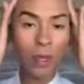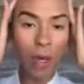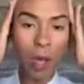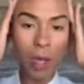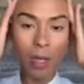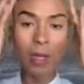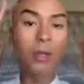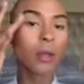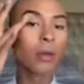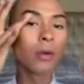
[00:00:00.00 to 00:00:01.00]
Moving
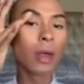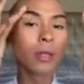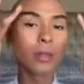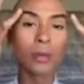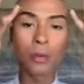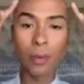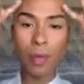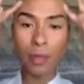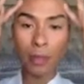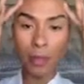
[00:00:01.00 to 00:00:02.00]
along, looking great
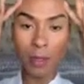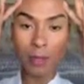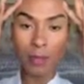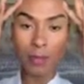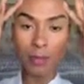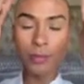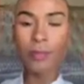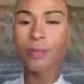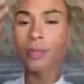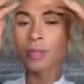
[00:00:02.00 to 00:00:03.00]
already. You
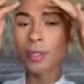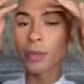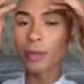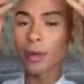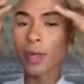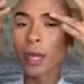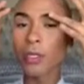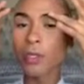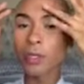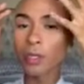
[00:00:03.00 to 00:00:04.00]
know,
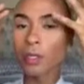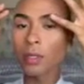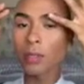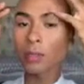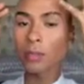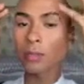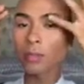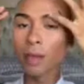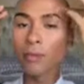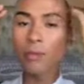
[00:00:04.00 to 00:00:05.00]
very natural,
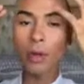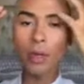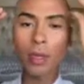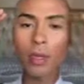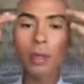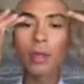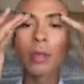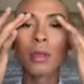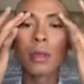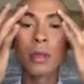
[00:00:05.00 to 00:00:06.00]
but
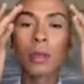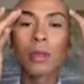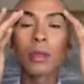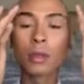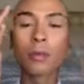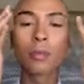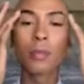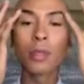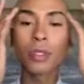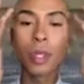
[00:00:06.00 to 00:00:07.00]
very
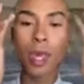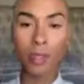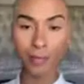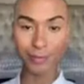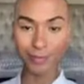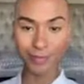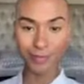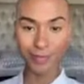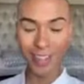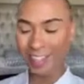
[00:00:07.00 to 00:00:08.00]
put
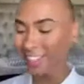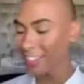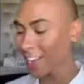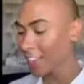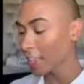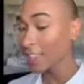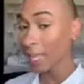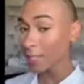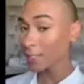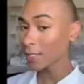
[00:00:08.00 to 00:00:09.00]
together. So
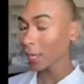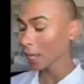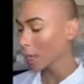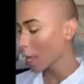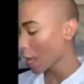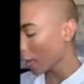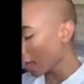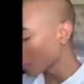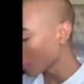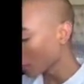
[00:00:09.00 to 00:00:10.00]
now that that's
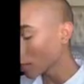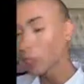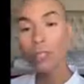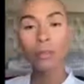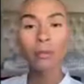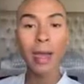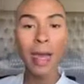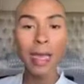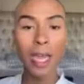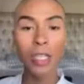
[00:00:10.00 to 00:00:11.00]
done, I move on
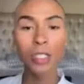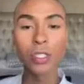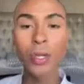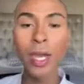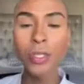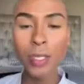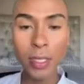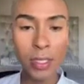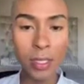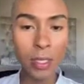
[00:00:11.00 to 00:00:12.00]
to my eyelashes. So
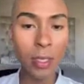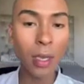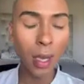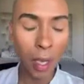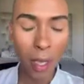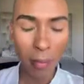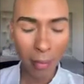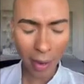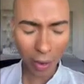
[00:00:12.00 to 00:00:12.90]
as you can see,